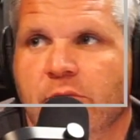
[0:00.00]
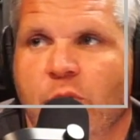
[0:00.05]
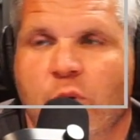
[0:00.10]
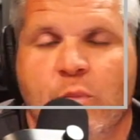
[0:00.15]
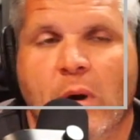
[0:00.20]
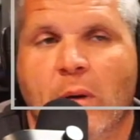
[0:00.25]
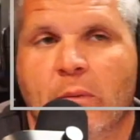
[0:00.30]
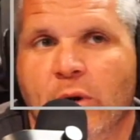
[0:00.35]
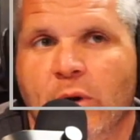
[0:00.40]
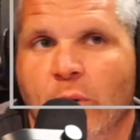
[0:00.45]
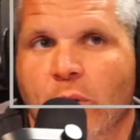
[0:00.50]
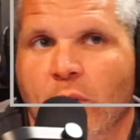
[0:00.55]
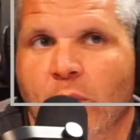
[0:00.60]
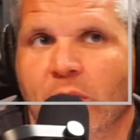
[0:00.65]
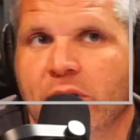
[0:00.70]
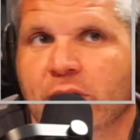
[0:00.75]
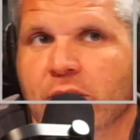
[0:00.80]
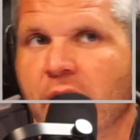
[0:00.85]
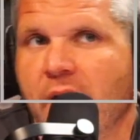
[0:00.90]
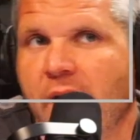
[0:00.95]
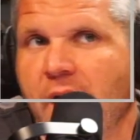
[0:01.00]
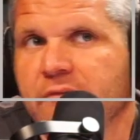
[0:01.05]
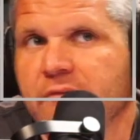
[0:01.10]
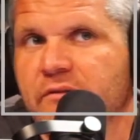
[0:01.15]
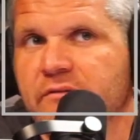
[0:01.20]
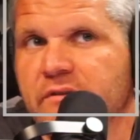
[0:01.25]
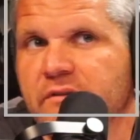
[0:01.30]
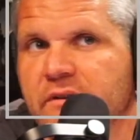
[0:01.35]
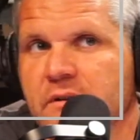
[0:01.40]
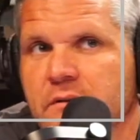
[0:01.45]
probably only went through half
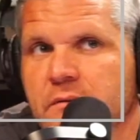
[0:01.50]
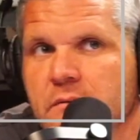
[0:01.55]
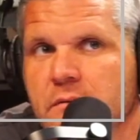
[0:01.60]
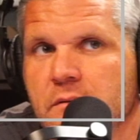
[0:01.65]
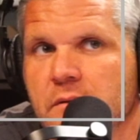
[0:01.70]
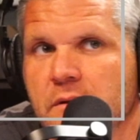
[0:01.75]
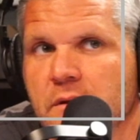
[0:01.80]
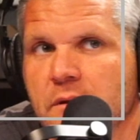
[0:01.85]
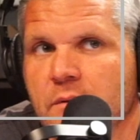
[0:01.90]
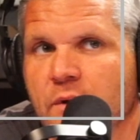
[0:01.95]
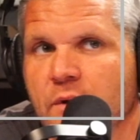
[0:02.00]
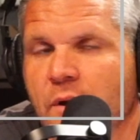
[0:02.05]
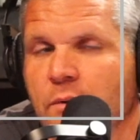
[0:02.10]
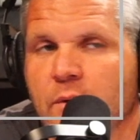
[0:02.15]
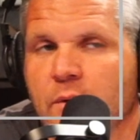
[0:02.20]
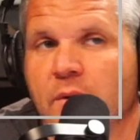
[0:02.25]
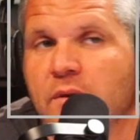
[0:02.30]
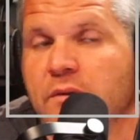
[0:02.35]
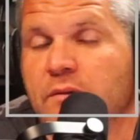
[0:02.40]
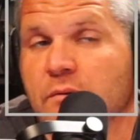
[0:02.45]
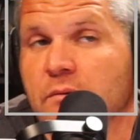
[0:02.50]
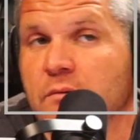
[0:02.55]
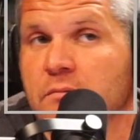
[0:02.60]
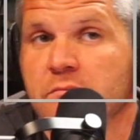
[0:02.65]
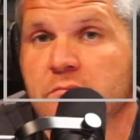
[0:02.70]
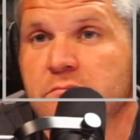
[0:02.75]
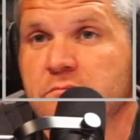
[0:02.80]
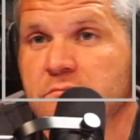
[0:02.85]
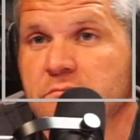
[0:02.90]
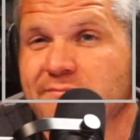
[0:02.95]
of it, and then we only went through
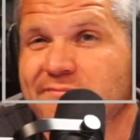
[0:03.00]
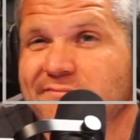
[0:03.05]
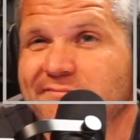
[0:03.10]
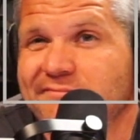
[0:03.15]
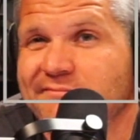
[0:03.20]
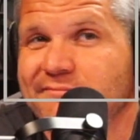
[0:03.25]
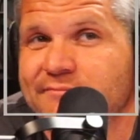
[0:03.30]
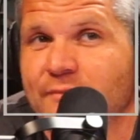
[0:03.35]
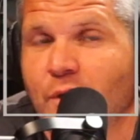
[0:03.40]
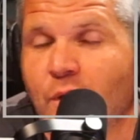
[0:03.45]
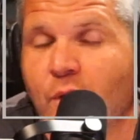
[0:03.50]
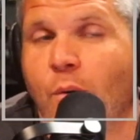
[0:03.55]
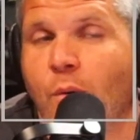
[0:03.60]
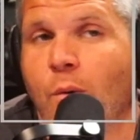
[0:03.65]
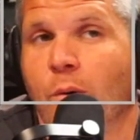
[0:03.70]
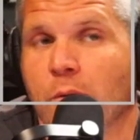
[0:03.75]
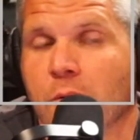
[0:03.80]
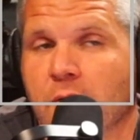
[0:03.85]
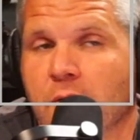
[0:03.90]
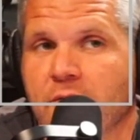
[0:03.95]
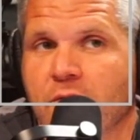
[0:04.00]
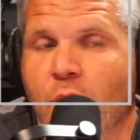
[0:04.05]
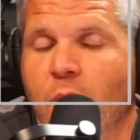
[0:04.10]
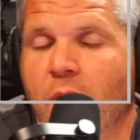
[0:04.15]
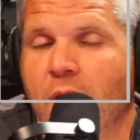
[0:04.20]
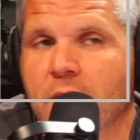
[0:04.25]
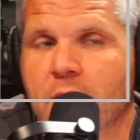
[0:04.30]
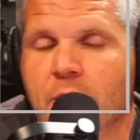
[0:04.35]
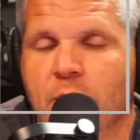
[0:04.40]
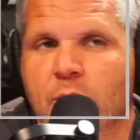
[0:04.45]
a quarter of the
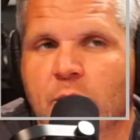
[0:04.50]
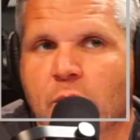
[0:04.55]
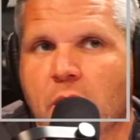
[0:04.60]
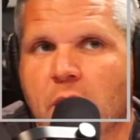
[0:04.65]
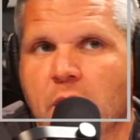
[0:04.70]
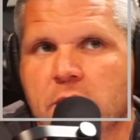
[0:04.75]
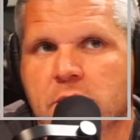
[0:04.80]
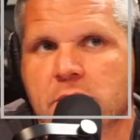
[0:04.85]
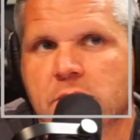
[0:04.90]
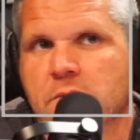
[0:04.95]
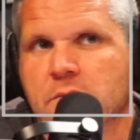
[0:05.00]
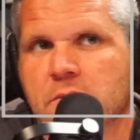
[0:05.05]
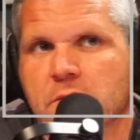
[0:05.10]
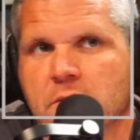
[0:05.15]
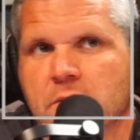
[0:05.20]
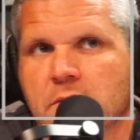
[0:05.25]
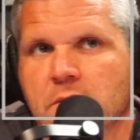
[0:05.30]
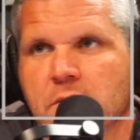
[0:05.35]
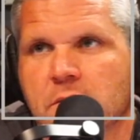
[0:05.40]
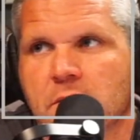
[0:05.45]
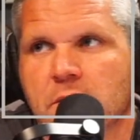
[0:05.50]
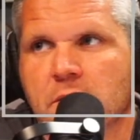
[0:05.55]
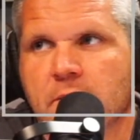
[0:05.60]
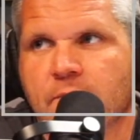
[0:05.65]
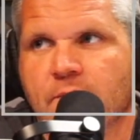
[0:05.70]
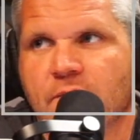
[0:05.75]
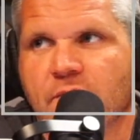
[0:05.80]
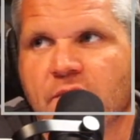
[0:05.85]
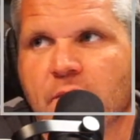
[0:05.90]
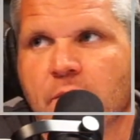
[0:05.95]
wine that we brought.
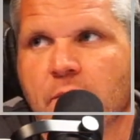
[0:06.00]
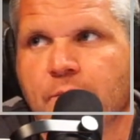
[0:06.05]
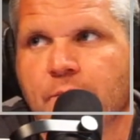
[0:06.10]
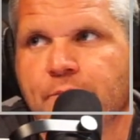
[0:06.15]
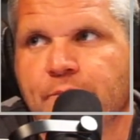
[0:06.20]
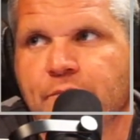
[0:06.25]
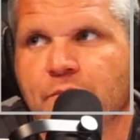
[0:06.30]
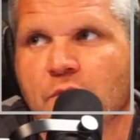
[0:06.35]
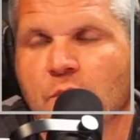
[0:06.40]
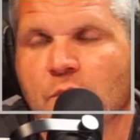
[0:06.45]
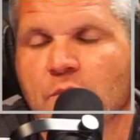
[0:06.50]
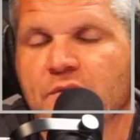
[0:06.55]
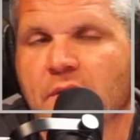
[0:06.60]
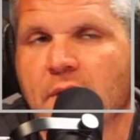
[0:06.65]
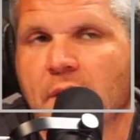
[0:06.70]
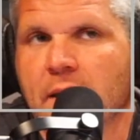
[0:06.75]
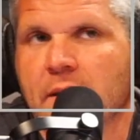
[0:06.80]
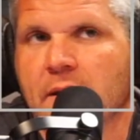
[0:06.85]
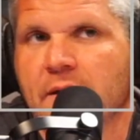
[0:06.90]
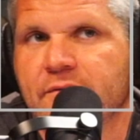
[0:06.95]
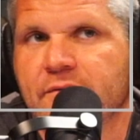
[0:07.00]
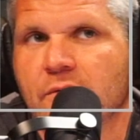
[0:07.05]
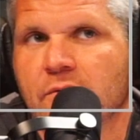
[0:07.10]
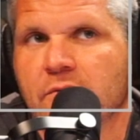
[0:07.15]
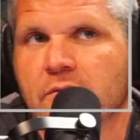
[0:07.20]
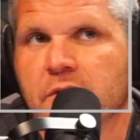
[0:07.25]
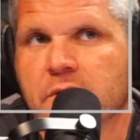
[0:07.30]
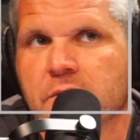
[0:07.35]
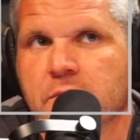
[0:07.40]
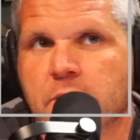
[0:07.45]
So there was a lot left
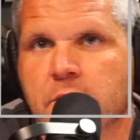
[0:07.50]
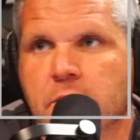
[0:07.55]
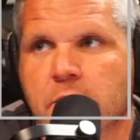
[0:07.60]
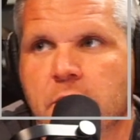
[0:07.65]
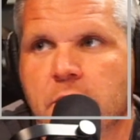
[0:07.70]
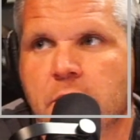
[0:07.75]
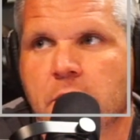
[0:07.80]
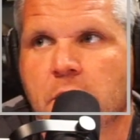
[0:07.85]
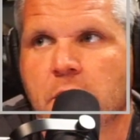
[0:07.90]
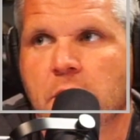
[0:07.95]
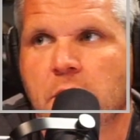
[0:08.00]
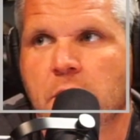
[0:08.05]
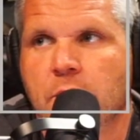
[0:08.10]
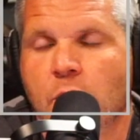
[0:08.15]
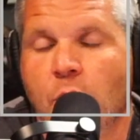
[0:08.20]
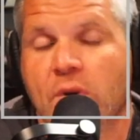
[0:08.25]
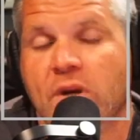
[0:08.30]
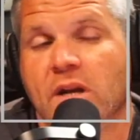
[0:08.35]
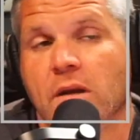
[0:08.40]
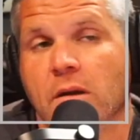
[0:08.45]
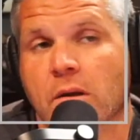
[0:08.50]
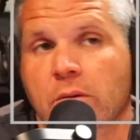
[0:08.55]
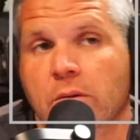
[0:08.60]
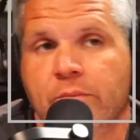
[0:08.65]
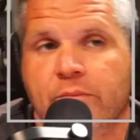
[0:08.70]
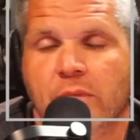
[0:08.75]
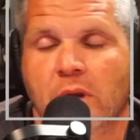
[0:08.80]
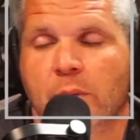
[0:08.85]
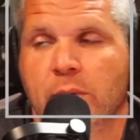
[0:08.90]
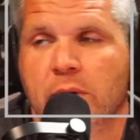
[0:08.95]
over. But we didn't know.
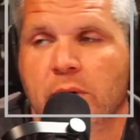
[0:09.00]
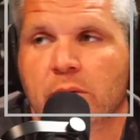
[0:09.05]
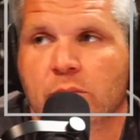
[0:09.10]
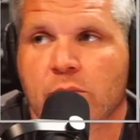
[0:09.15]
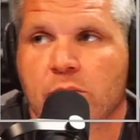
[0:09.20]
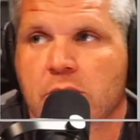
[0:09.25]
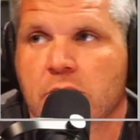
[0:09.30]
I mean,